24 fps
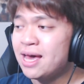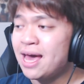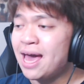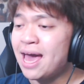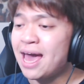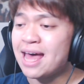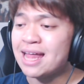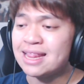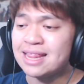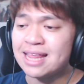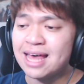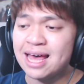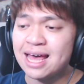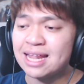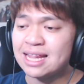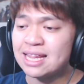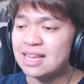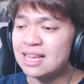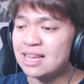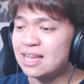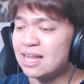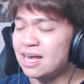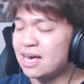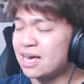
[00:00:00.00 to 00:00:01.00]
And then
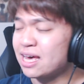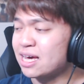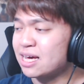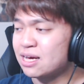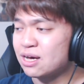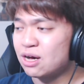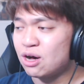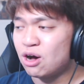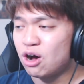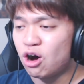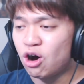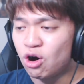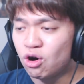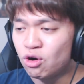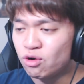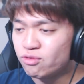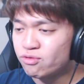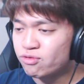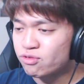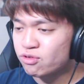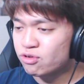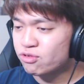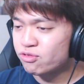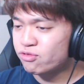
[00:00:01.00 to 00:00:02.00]
like
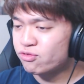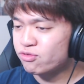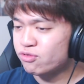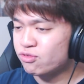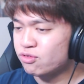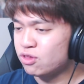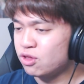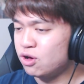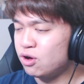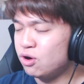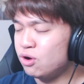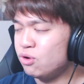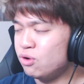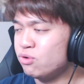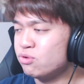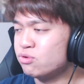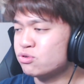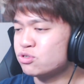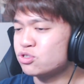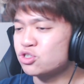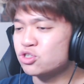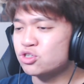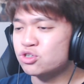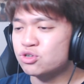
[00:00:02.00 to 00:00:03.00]

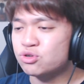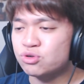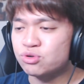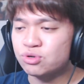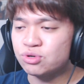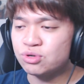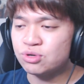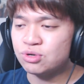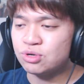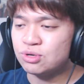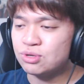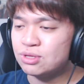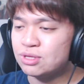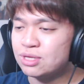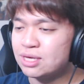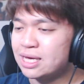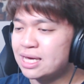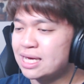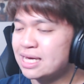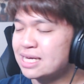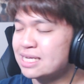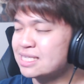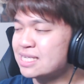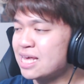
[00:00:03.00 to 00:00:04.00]
Overflow
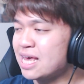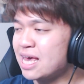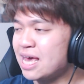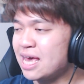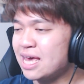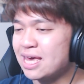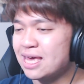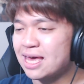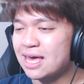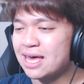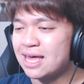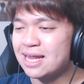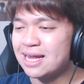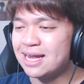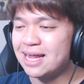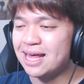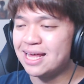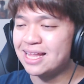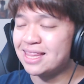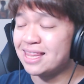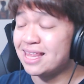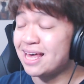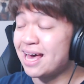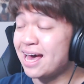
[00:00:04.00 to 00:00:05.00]
truly taken
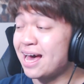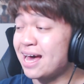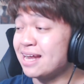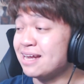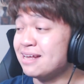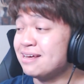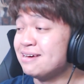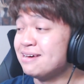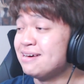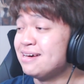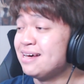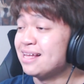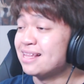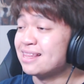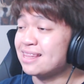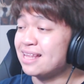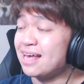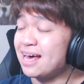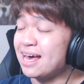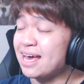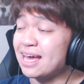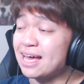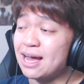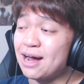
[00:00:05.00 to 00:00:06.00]
that
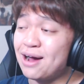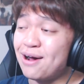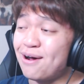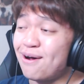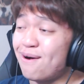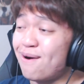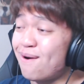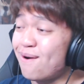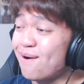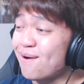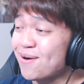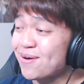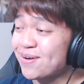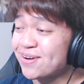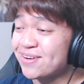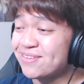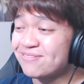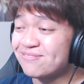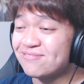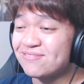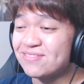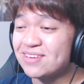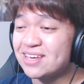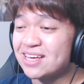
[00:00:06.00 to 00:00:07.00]
like
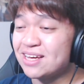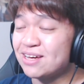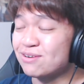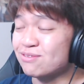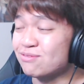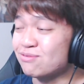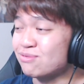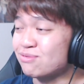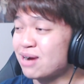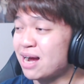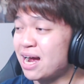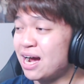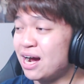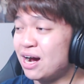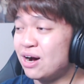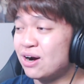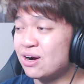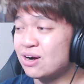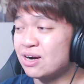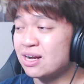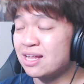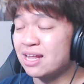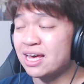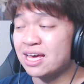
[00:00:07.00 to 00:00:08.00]
R&B
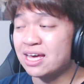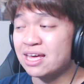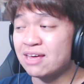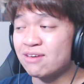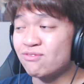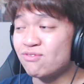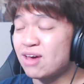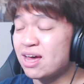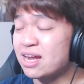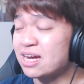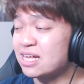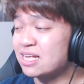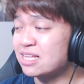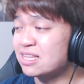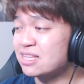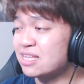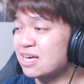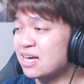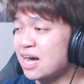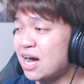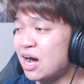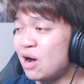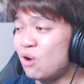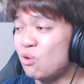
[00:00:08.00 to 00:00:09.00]
route. Like if
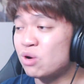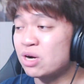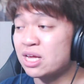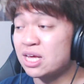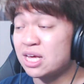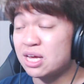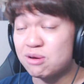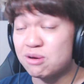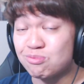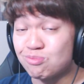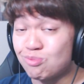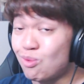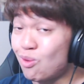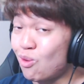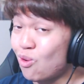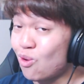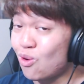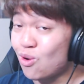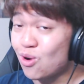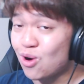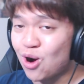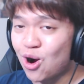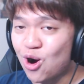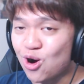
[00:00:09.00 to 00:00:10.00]
anything, I want to hear
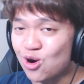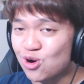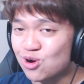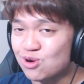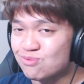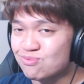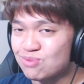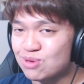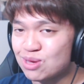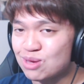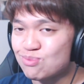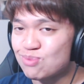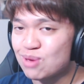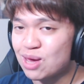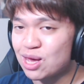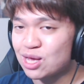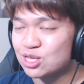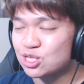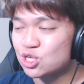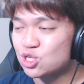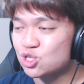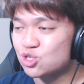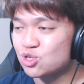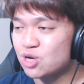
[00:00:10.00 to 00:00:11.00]
more R&B
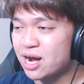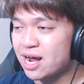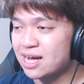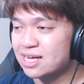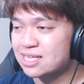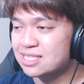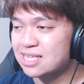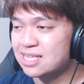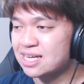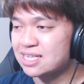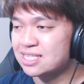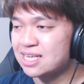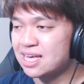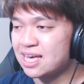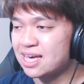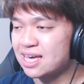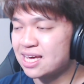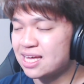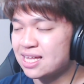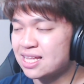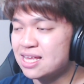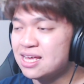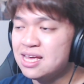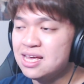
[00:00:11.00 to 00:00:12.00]
based tracks that take
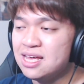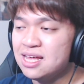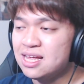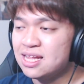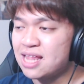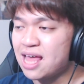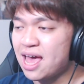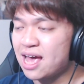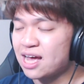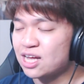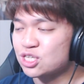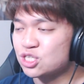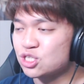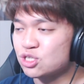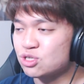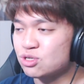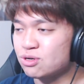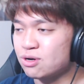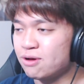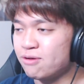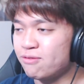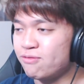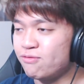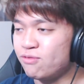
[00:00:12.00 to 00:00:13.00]
it the
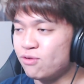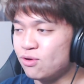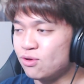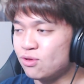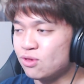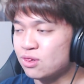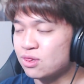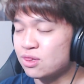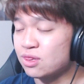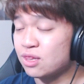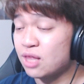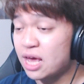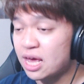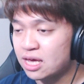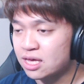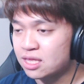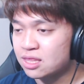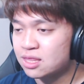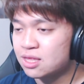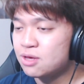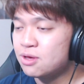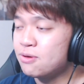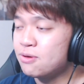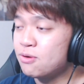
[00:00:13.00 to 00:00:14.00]
extra full
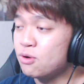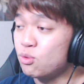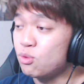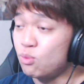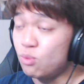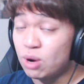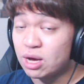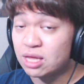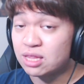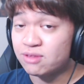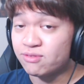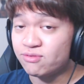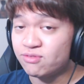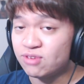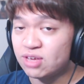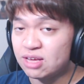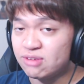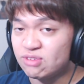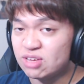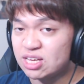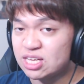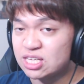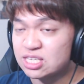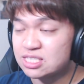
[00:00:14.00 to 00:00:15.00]
length with
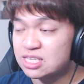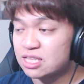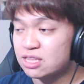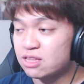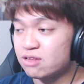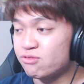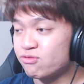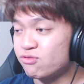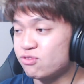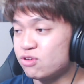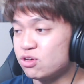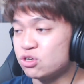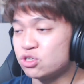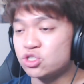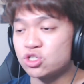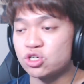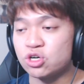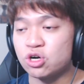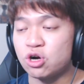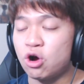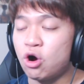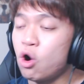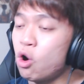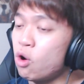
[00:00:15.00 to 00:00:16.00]
VIVIZ in the
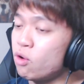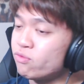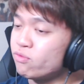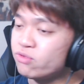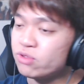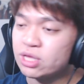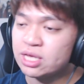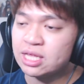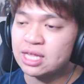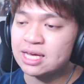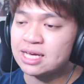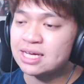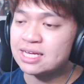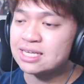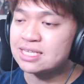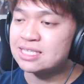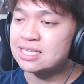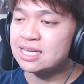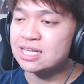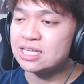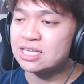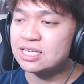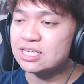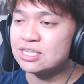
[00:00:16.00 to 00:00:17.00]
future. Hopefully they
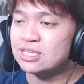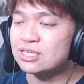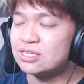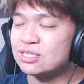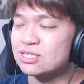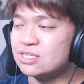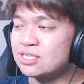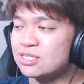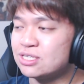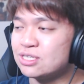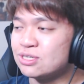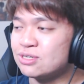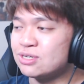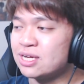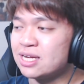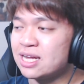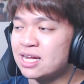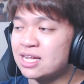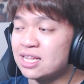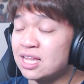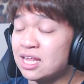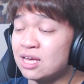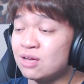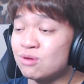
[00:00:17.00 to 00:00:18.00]
continue to do it
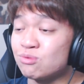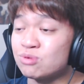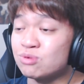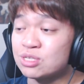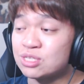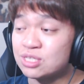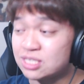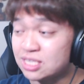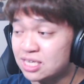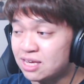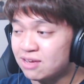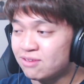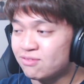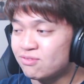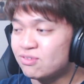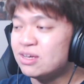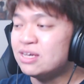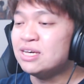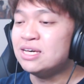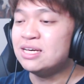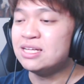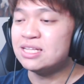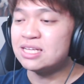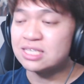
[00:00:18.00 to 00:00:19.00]
and they receive
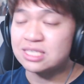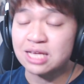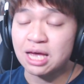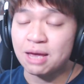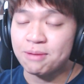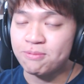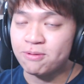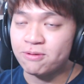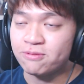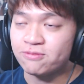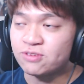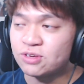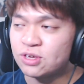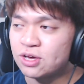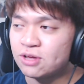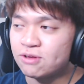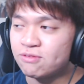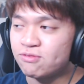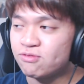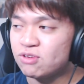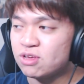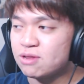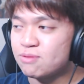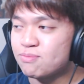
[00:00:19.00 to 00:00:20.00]
this type of good
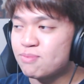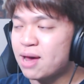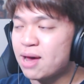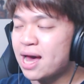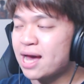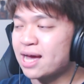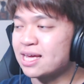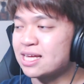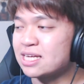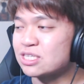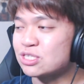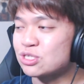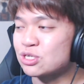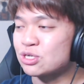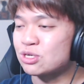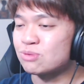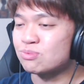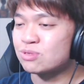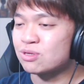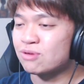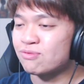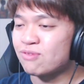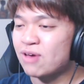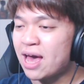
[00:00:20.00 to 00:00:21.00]
feedback in
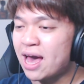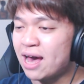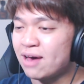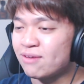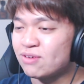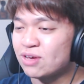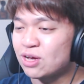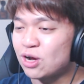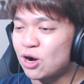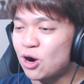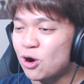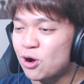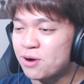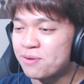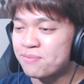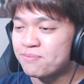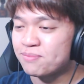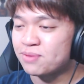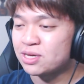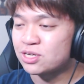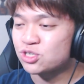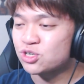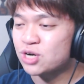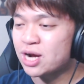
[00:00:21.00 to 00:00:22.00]
terms of having
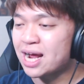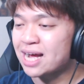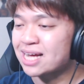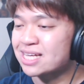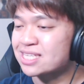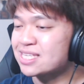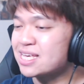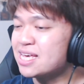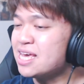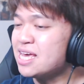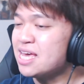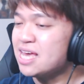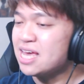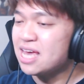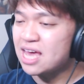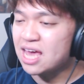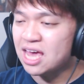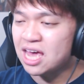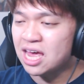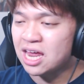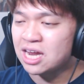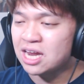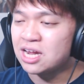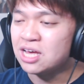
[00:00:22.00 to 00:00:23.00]
R&B tracks
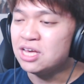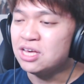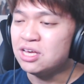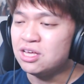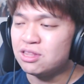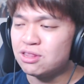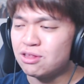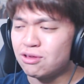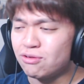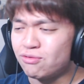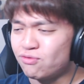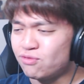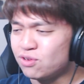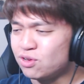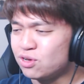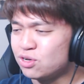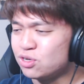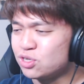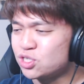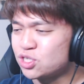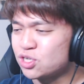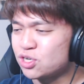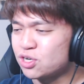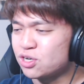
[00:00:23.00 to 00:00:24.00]
in the
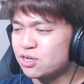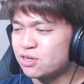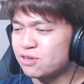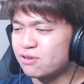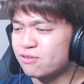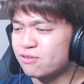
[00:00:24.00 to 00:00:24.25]
future, you